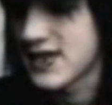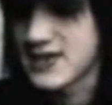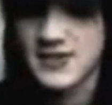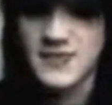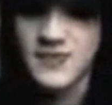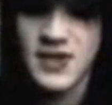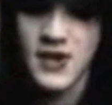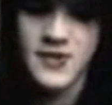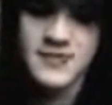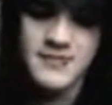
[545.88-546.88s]
They just,
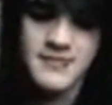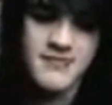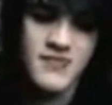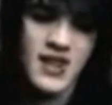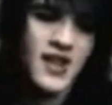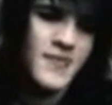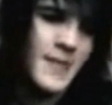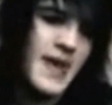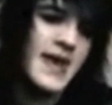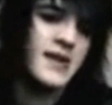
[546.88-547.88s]
they love
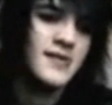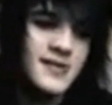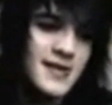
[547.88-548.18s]
my band.